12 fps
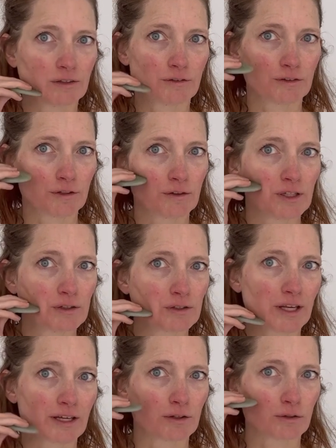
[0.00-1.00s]
You'll hear
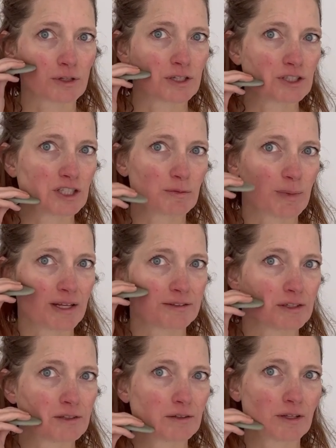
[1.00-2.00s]
like little crunchy spots
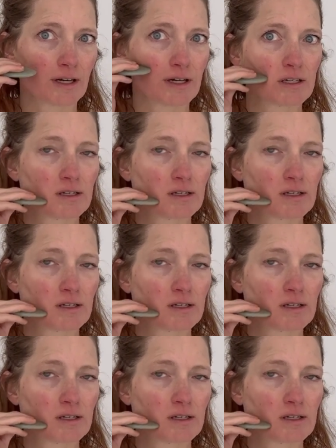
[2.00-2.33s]
under there.